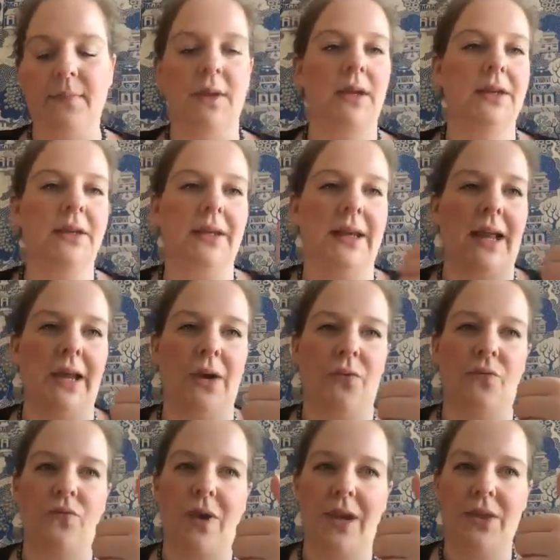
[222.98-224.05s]
you're going to get your
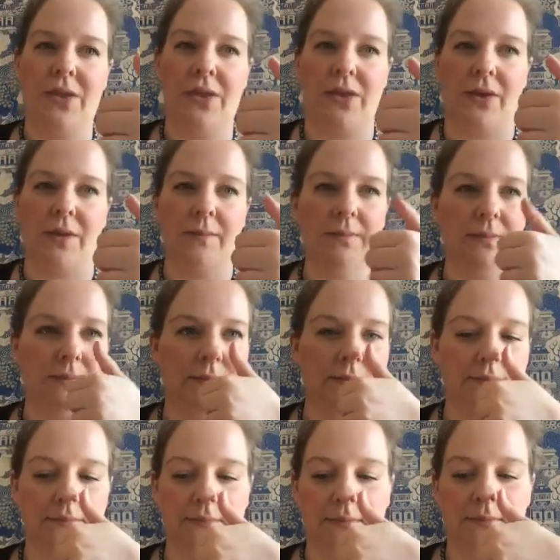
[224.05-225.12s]
right thumb
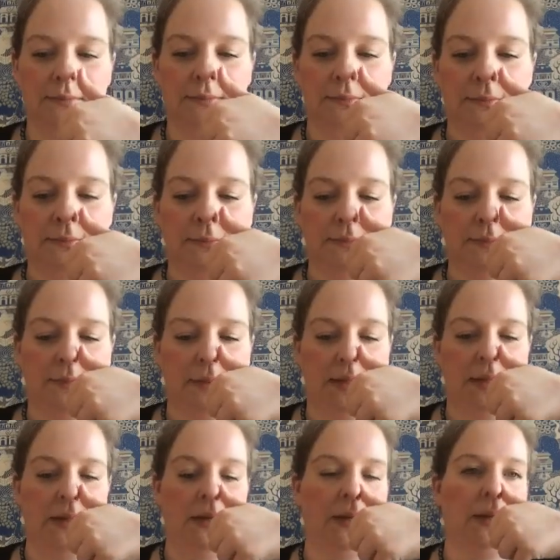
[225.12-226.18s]
and
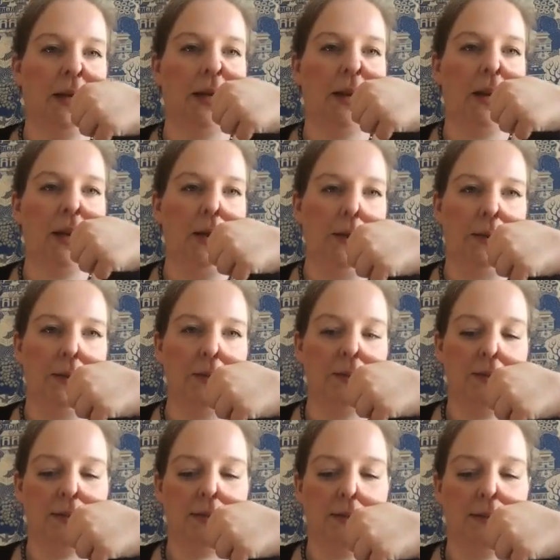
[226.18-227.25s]
you're going to close
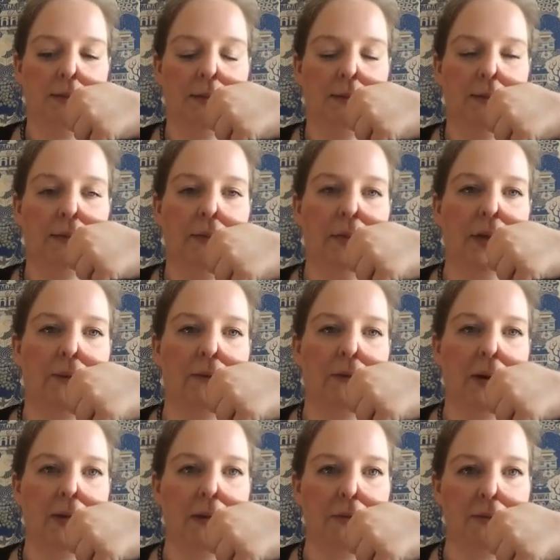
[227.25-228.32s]
that
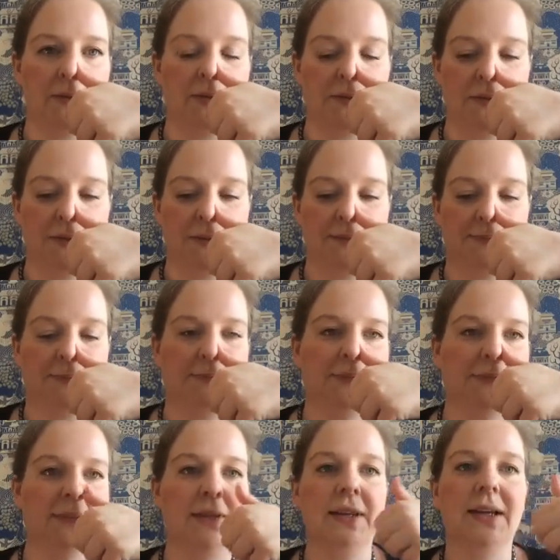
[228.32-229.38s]
right nostril.
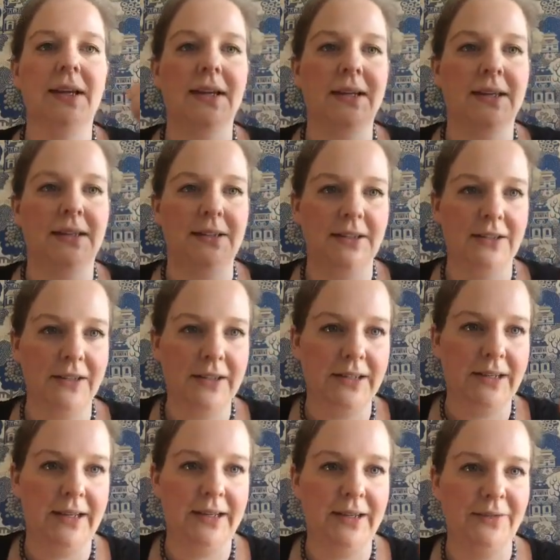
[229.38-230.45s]

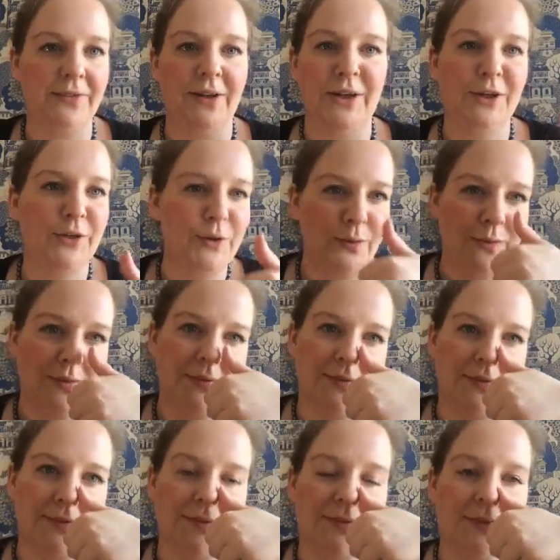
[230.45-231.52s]
Luckily for you,
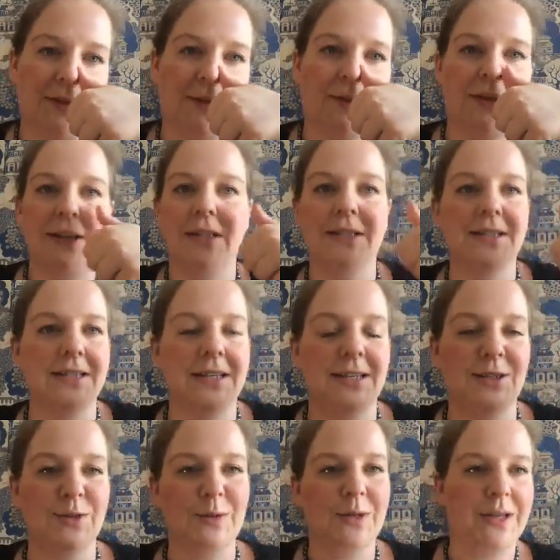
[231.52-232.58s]
no one can see you
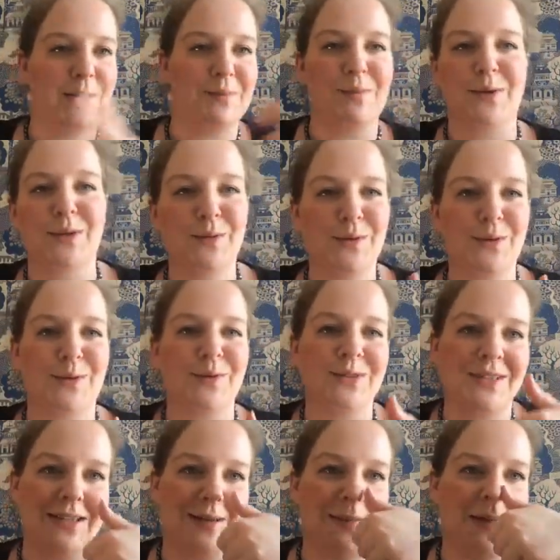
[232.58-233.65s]
doing it, but you can all
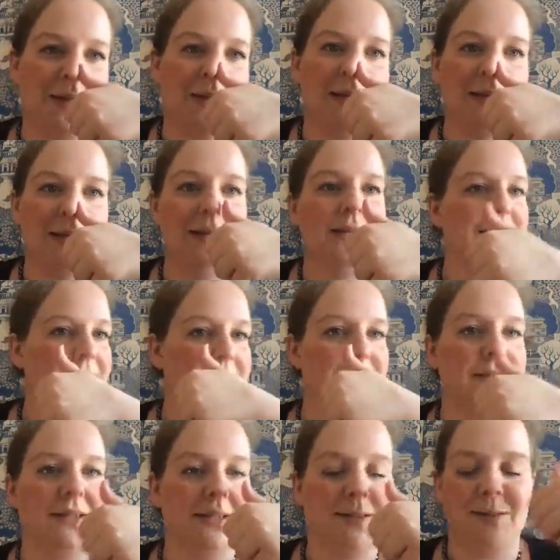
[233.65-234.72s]
see me
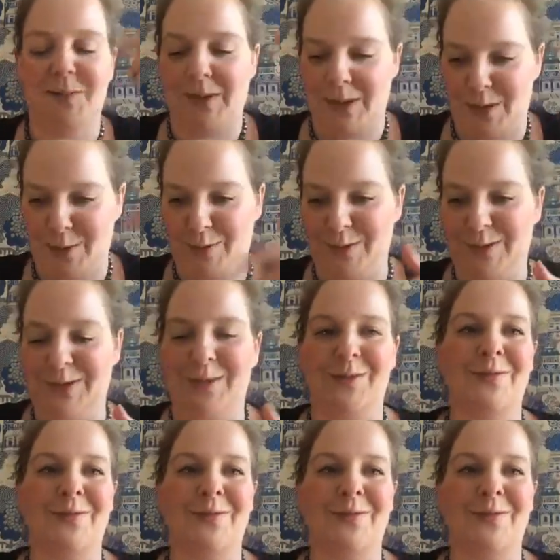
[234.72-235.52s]
doing this with my nose. So,